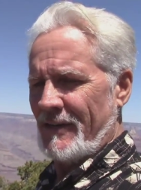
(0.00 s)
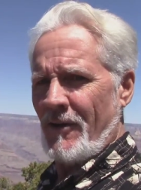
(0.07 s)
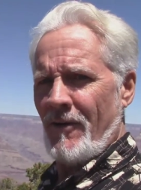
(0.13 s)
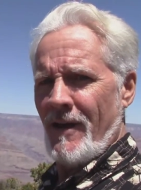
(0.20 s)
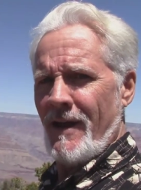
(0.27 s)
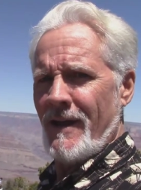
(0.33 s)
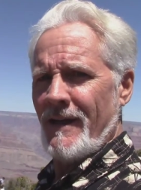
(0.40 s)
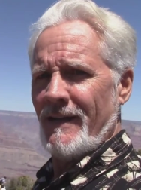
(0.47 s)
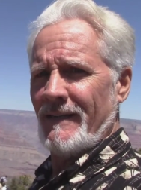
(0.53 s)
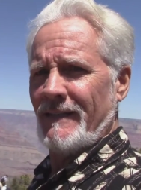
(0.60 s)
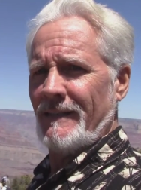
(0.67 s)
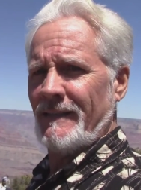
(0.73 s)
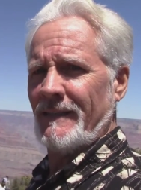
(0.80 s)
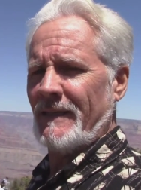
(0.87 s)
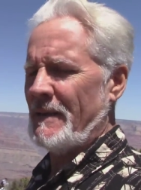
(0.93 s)
Go ahead.
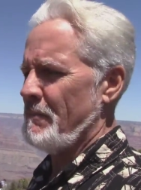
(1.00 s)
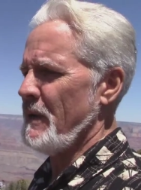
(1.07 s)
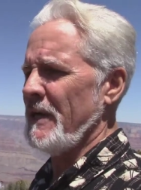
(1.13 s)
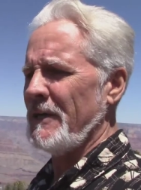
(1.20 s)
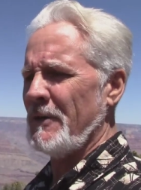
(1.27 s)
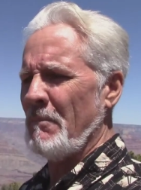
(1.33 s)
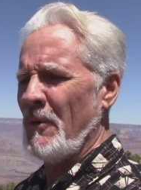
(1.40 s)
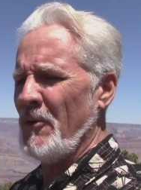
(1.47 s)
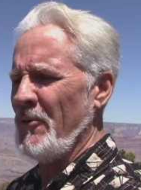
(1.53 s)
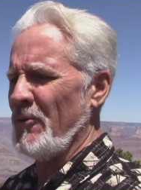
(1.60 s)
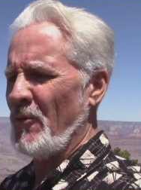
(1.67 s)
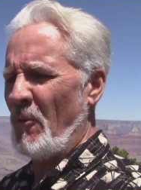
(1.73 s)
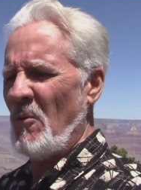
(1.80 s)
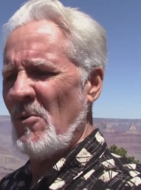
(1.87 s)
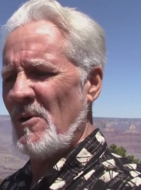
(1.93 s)
Me and the moon
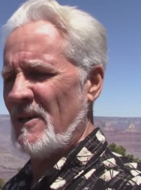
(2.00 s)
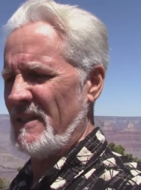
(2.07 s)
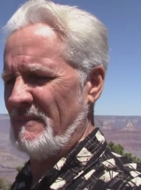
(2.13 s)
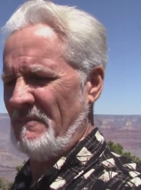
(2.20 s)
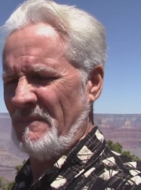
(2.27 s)
are one.